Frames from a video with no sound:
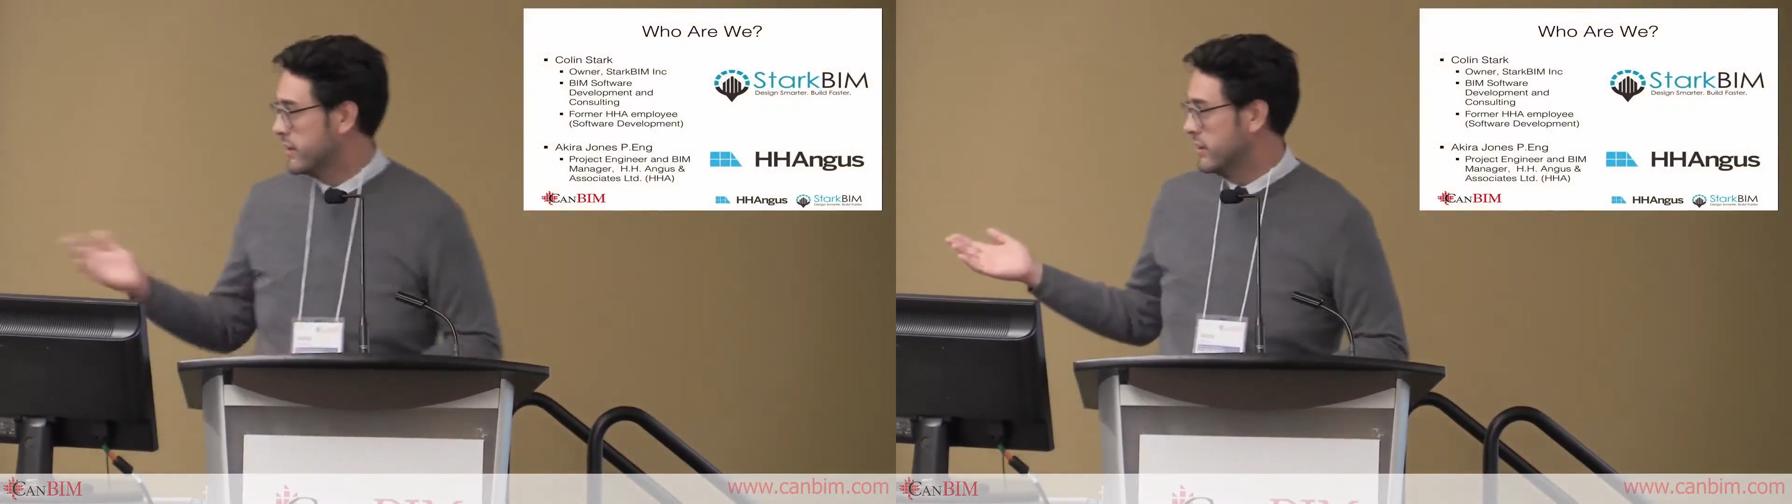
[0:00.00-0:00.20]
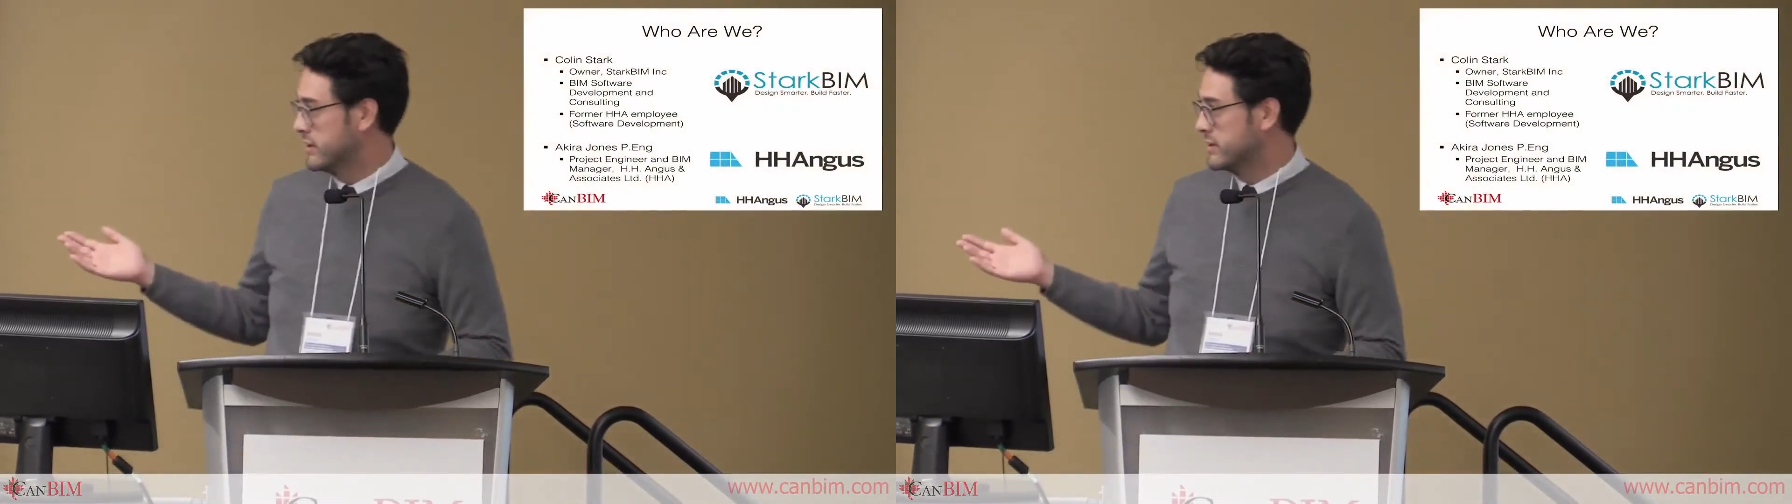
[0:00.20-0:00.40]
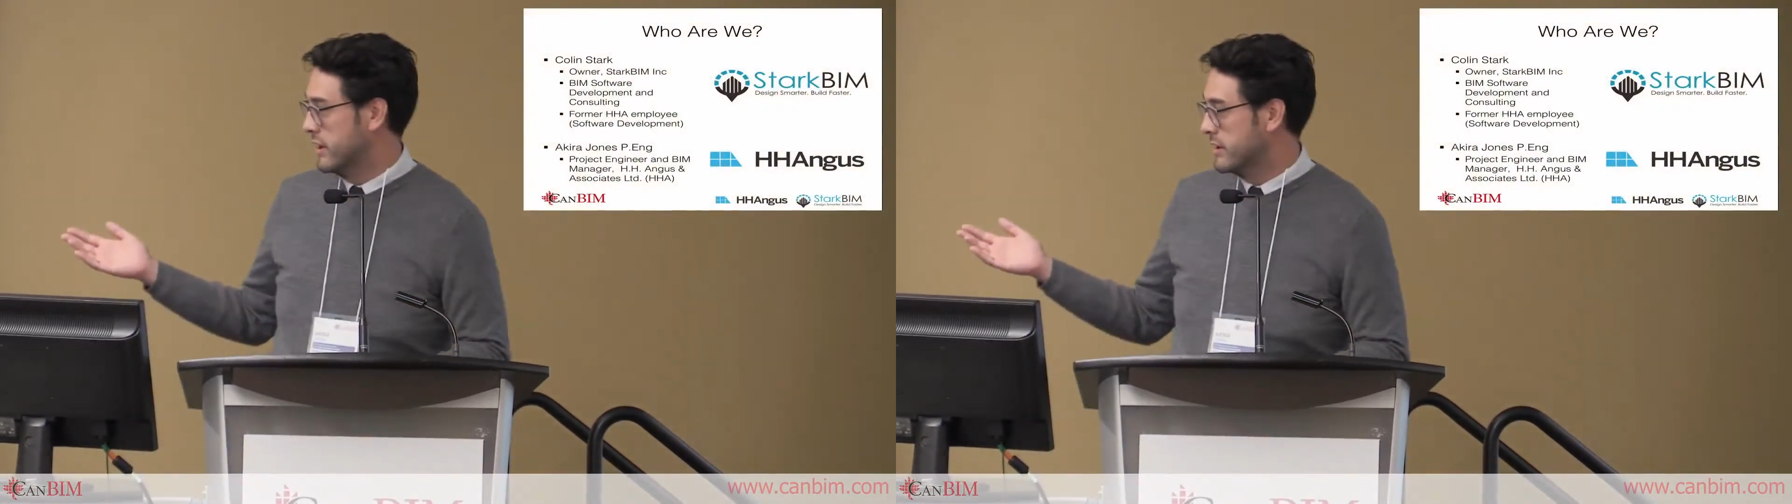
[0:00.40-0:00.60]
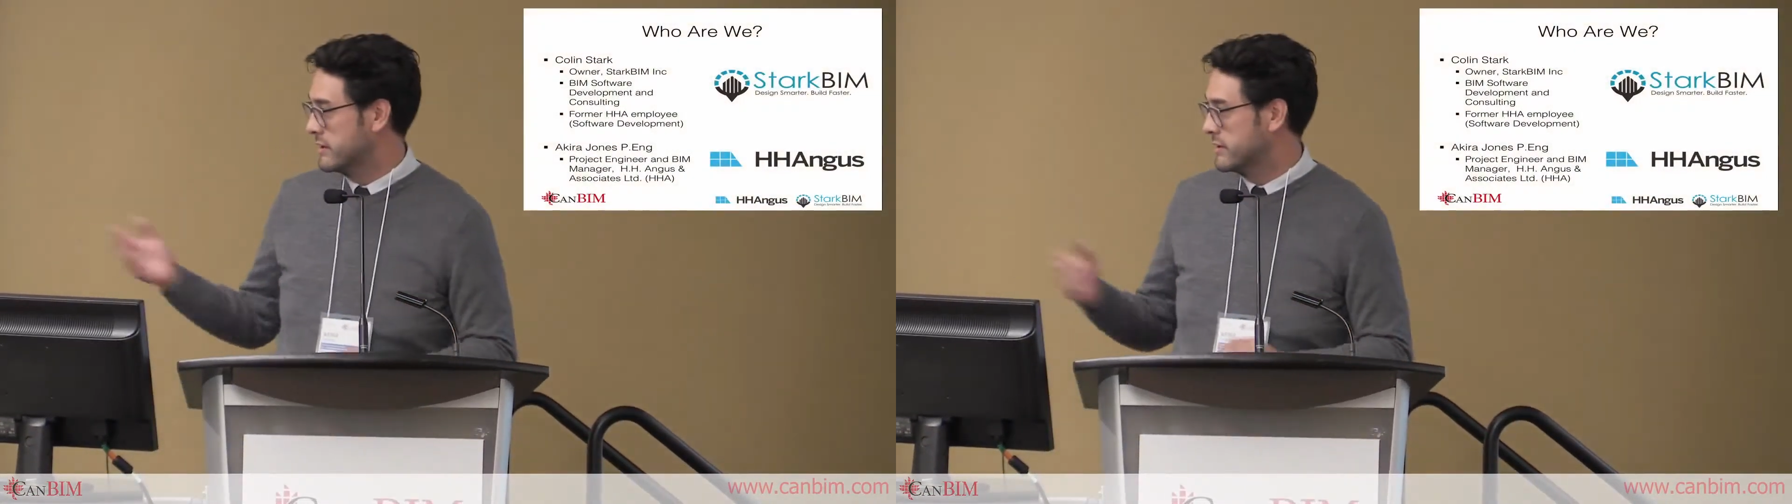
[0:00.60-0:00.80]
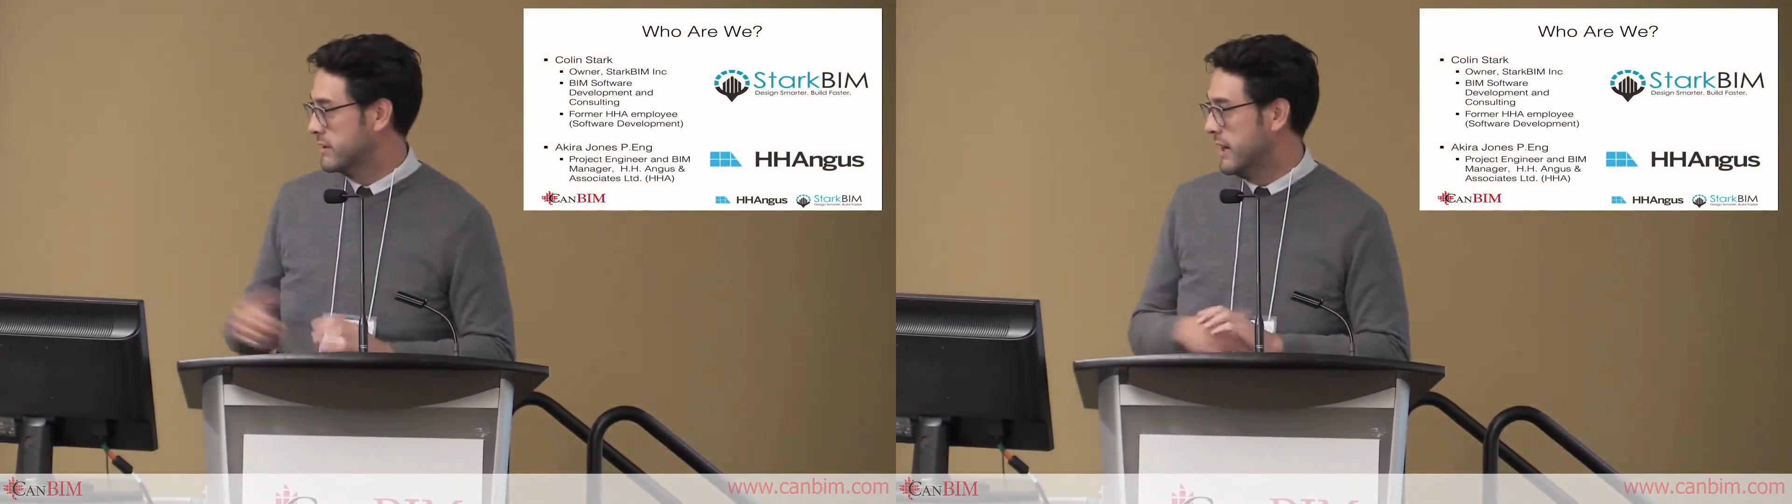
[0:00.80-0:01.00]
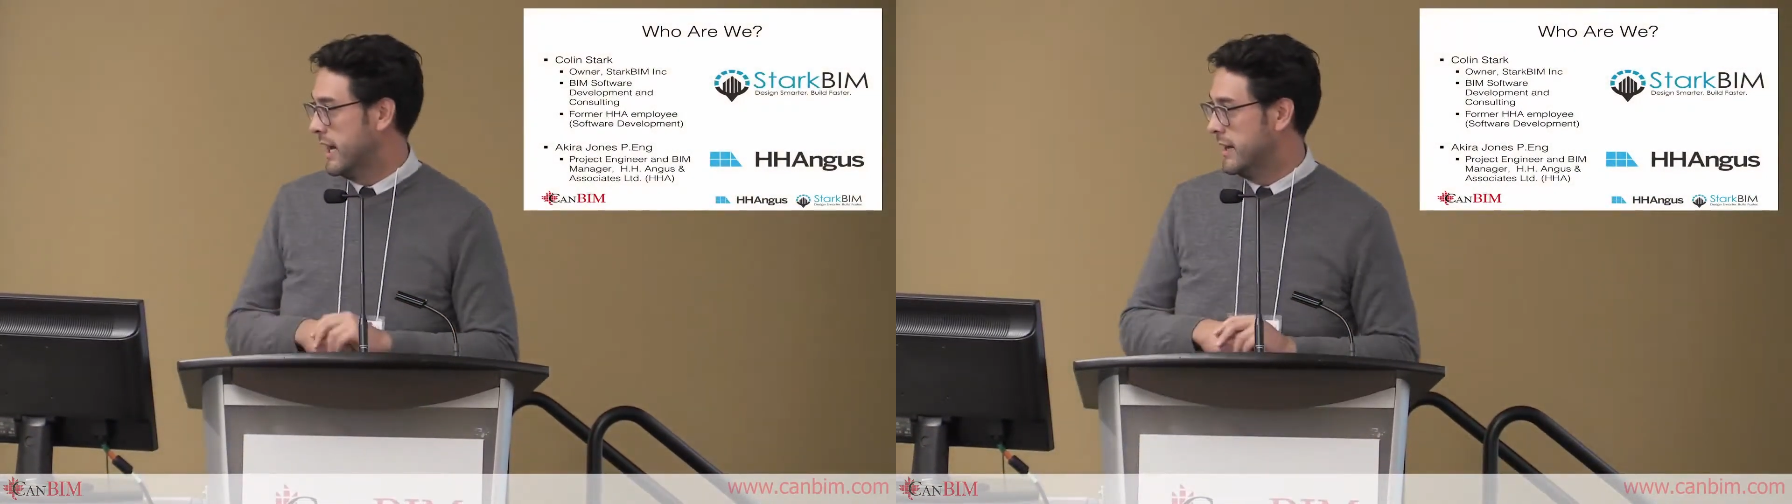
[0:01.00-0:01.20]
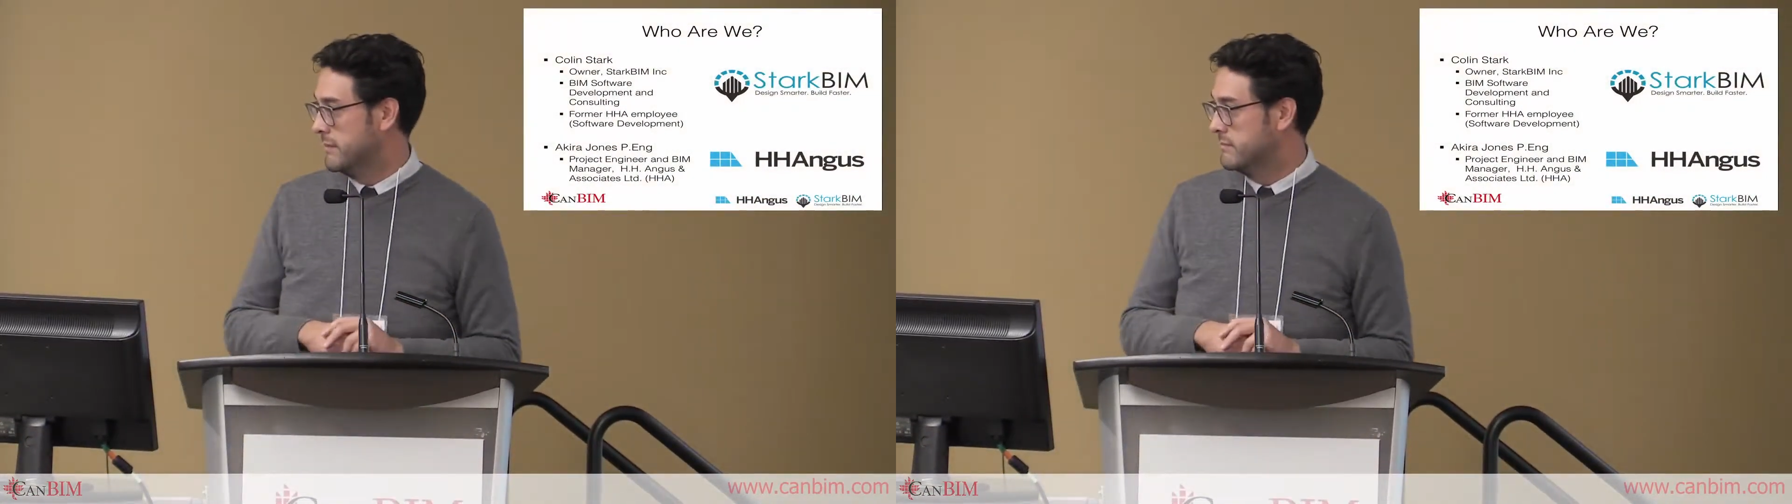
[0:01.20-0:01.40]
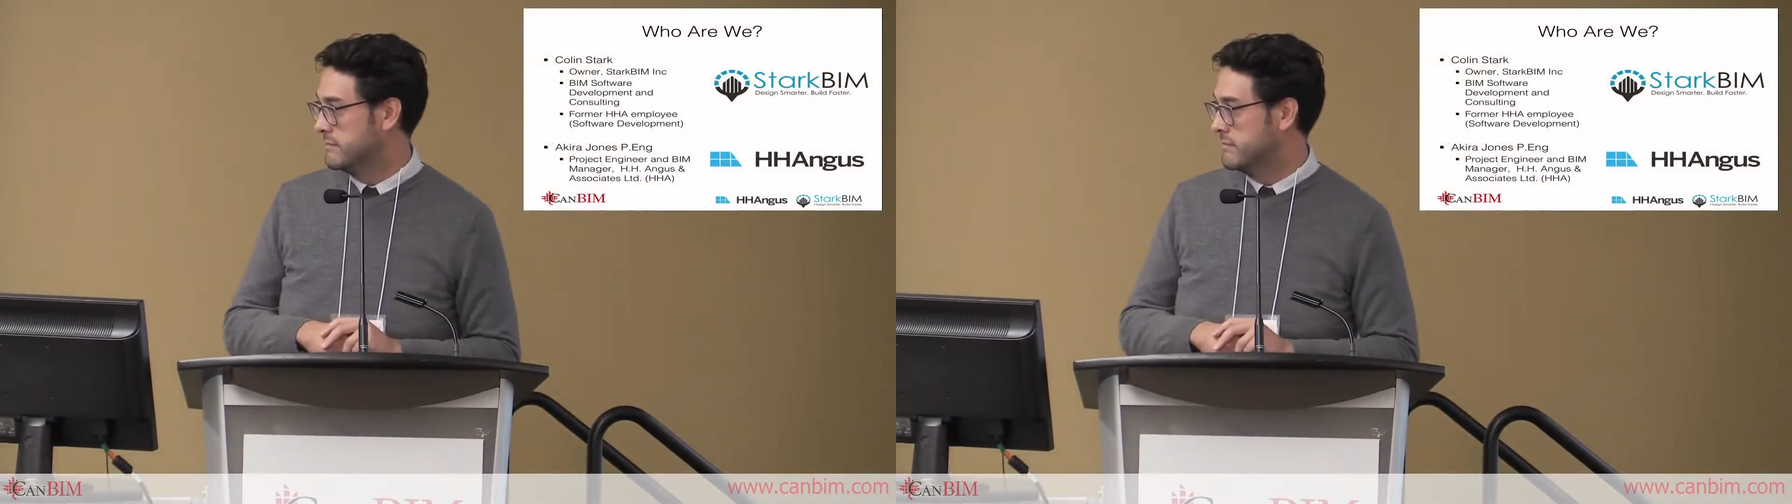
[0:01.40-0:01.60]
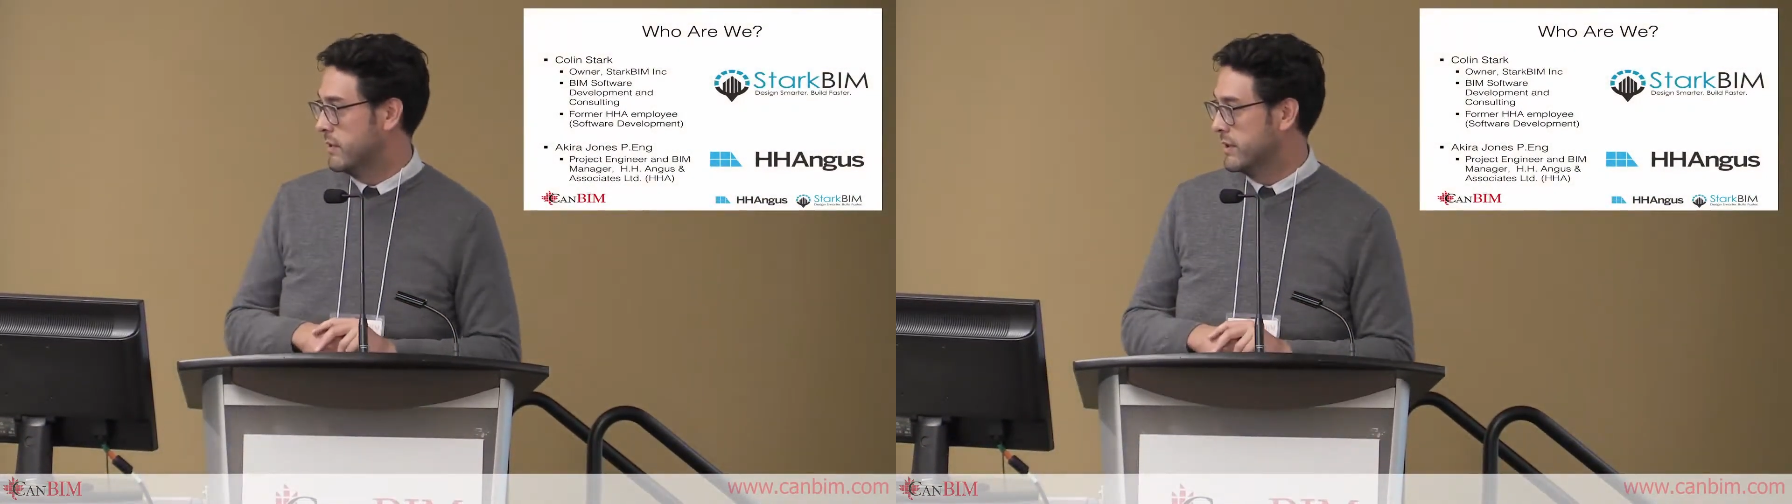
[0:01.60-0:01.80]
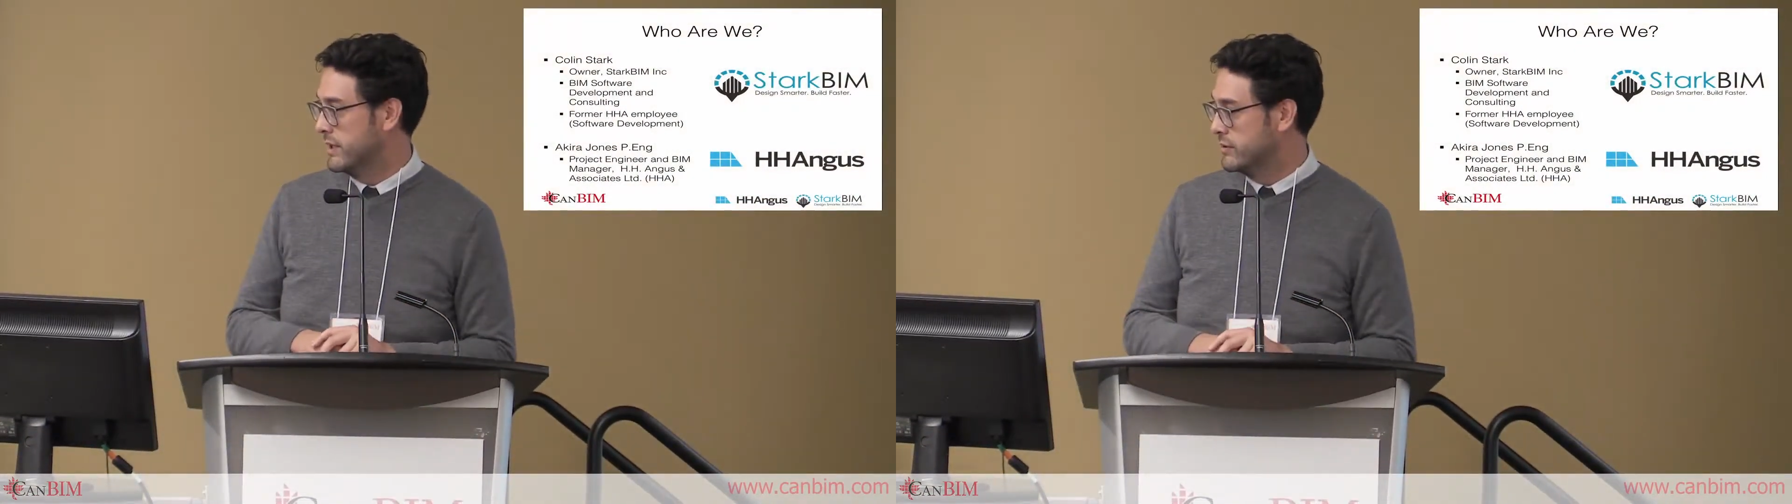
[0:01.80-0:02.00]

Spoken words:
Colin Stark, already